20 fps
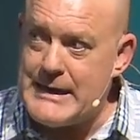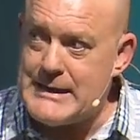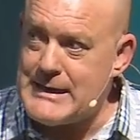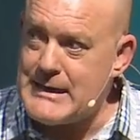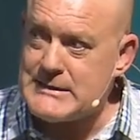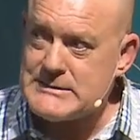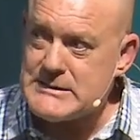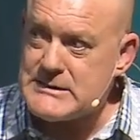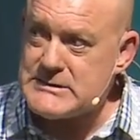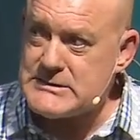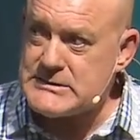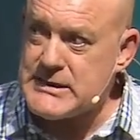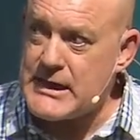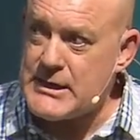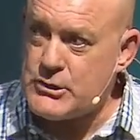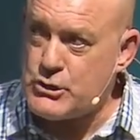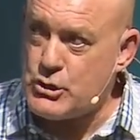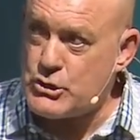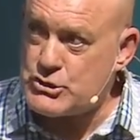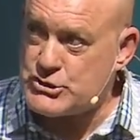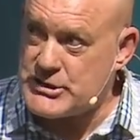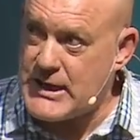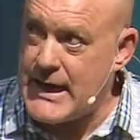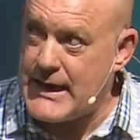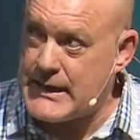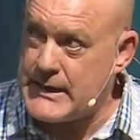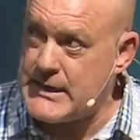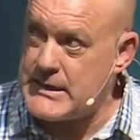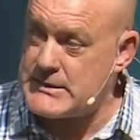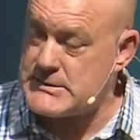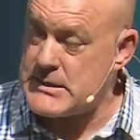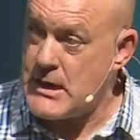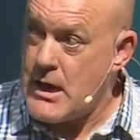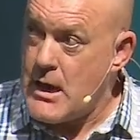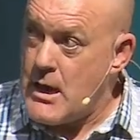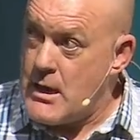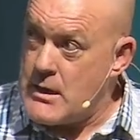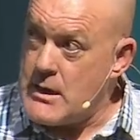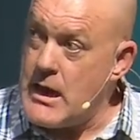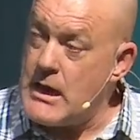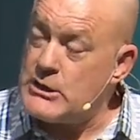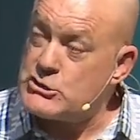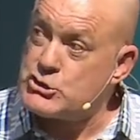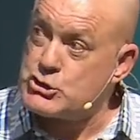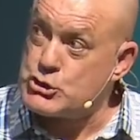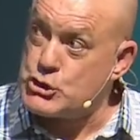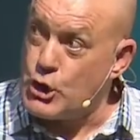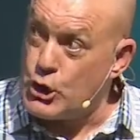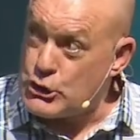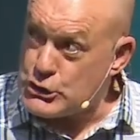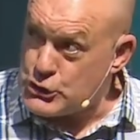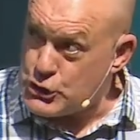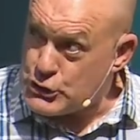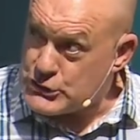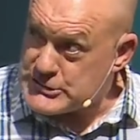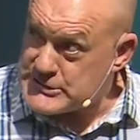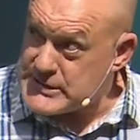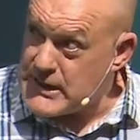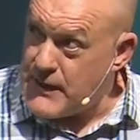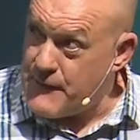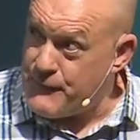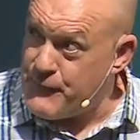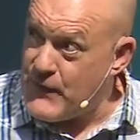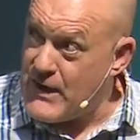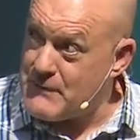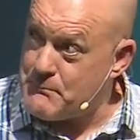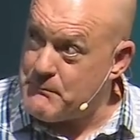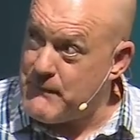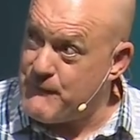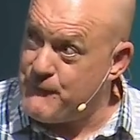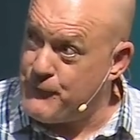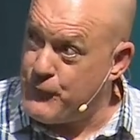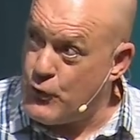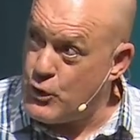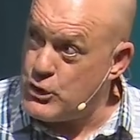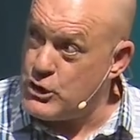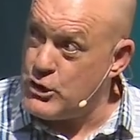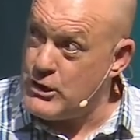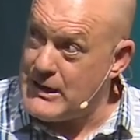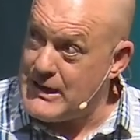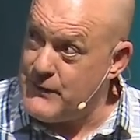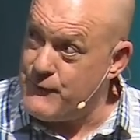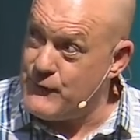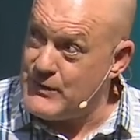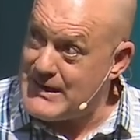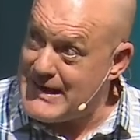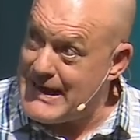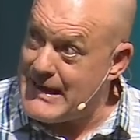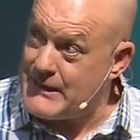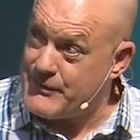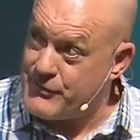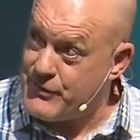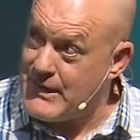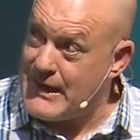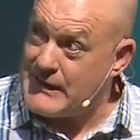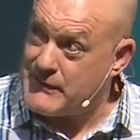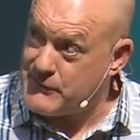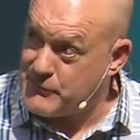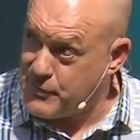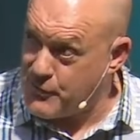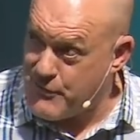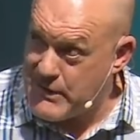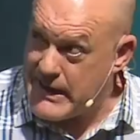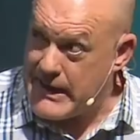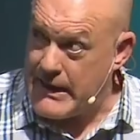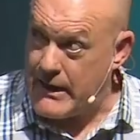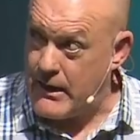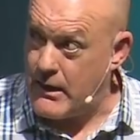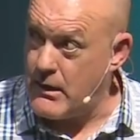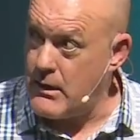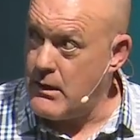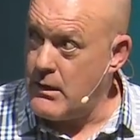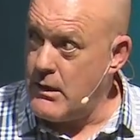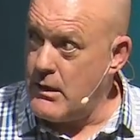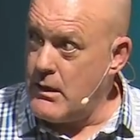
He doesn't say to Zacchaeus, Now sort yourself out before you even out that tree,